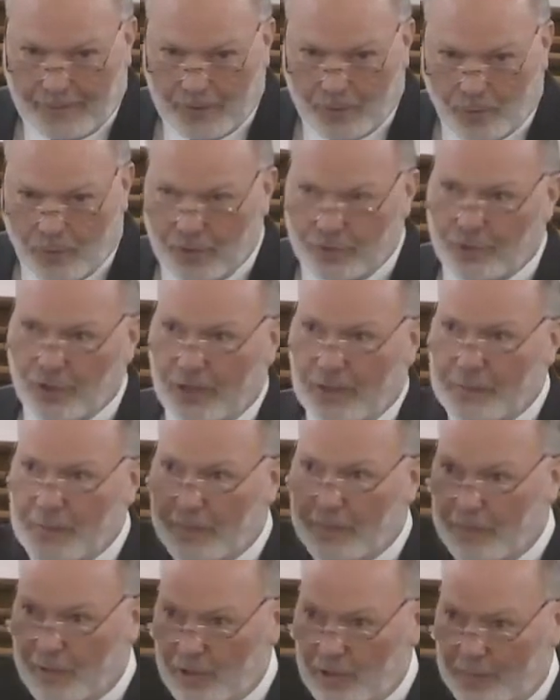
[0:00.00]
When he took him
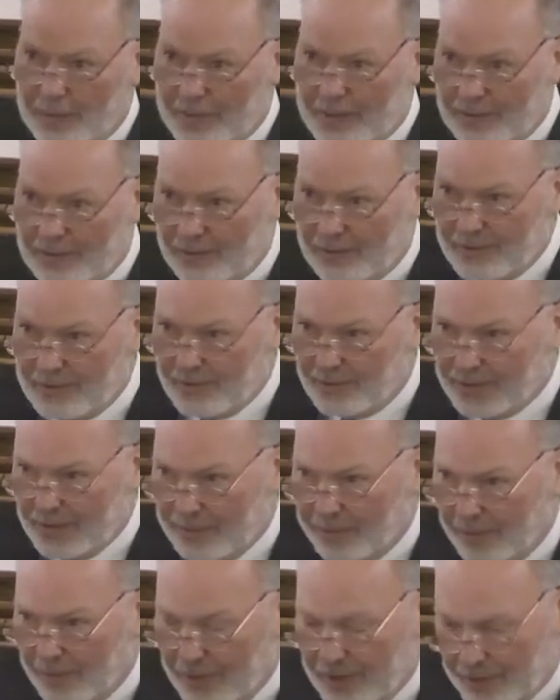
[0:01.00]
up on the pinnacle of the
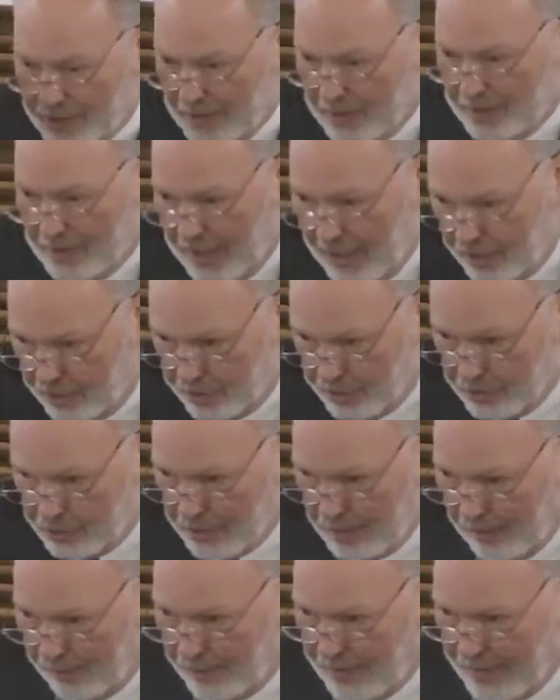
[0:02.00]
temple and he said, Cast yourself